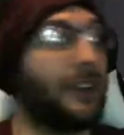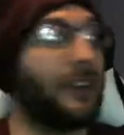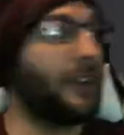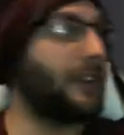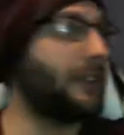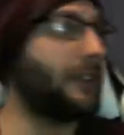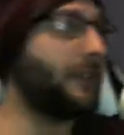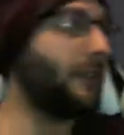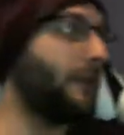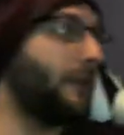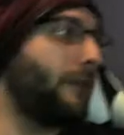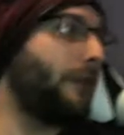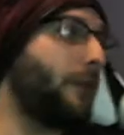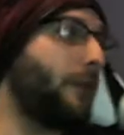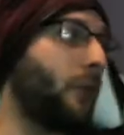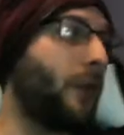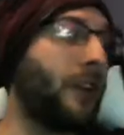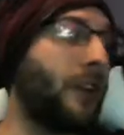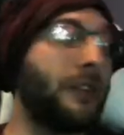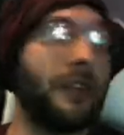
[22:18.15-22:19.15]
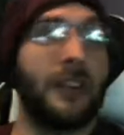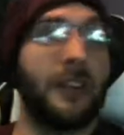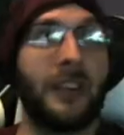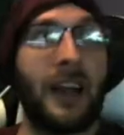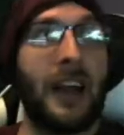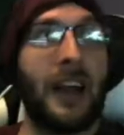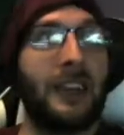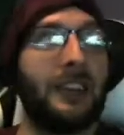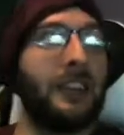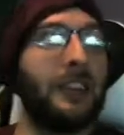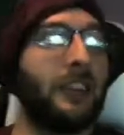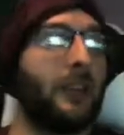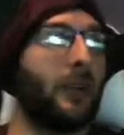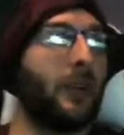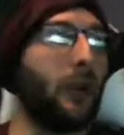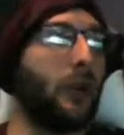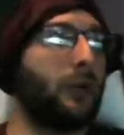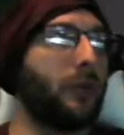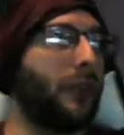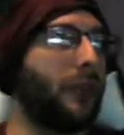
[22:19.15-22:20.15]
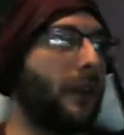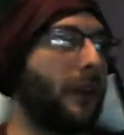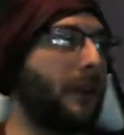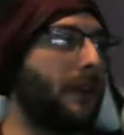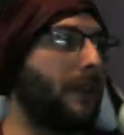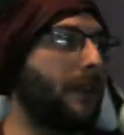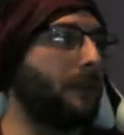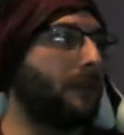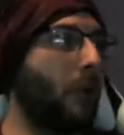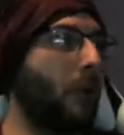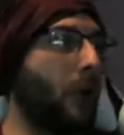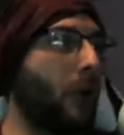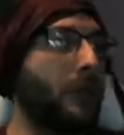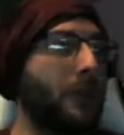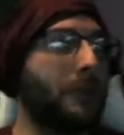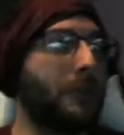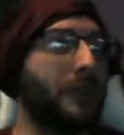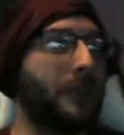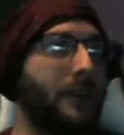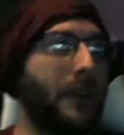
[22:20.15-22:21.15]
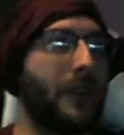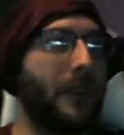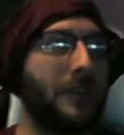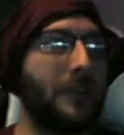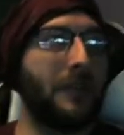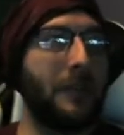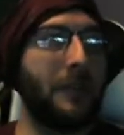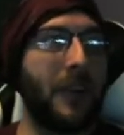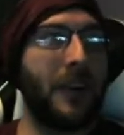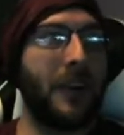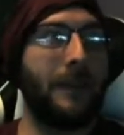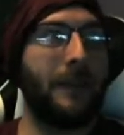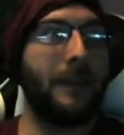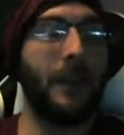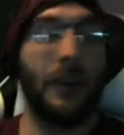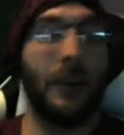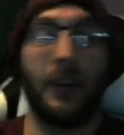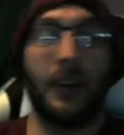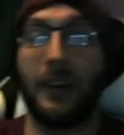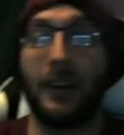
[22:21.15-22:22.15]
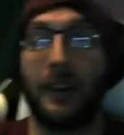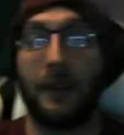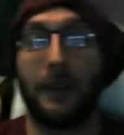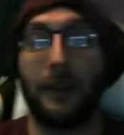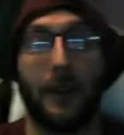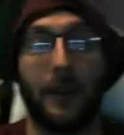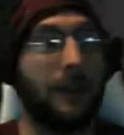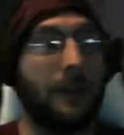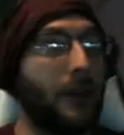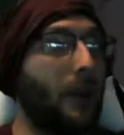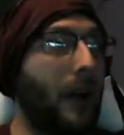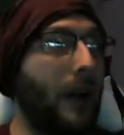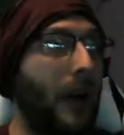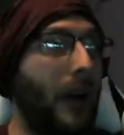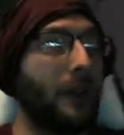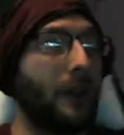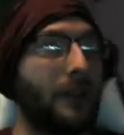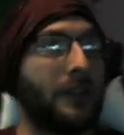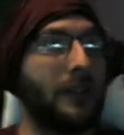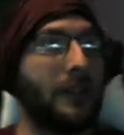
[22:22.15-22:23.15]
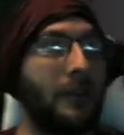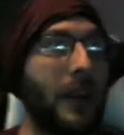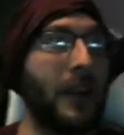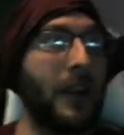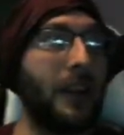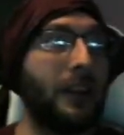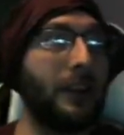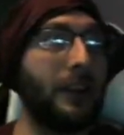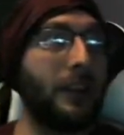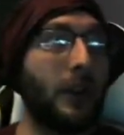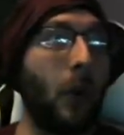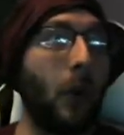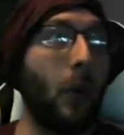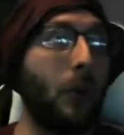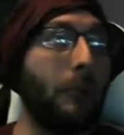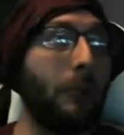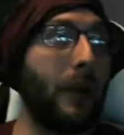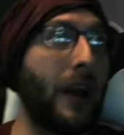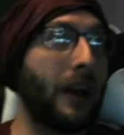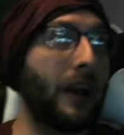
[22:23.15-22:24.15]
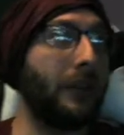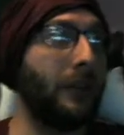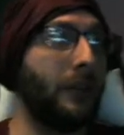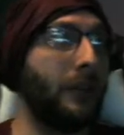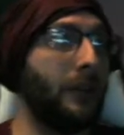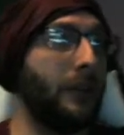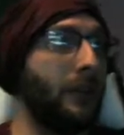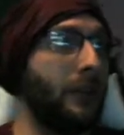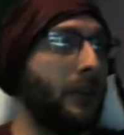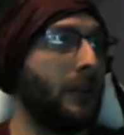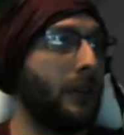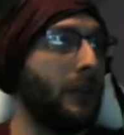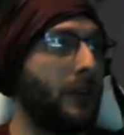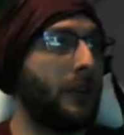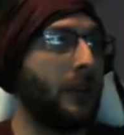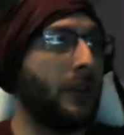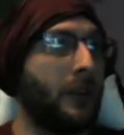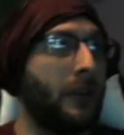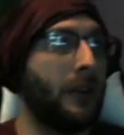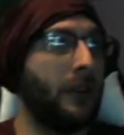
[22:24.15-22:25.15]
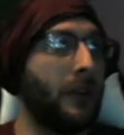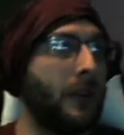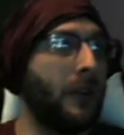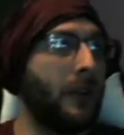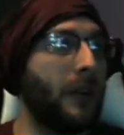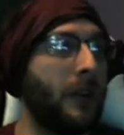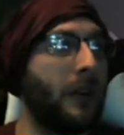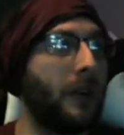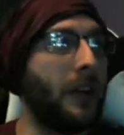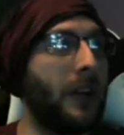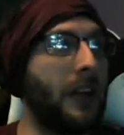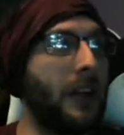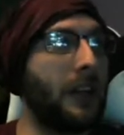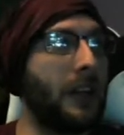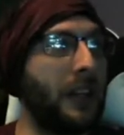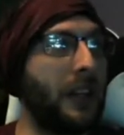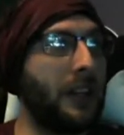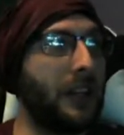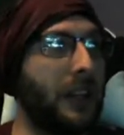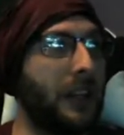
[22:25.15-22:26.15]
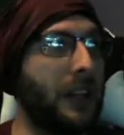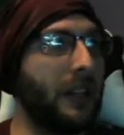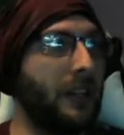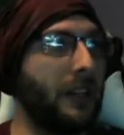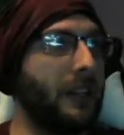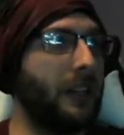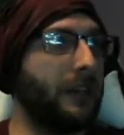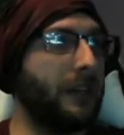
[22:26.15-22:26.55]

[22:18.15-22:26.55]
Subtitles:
That's a 119 gold off of small groups of enemies, man. If you're in here for a few hours, you're making your gold back, dude. Here, kitty, kitty.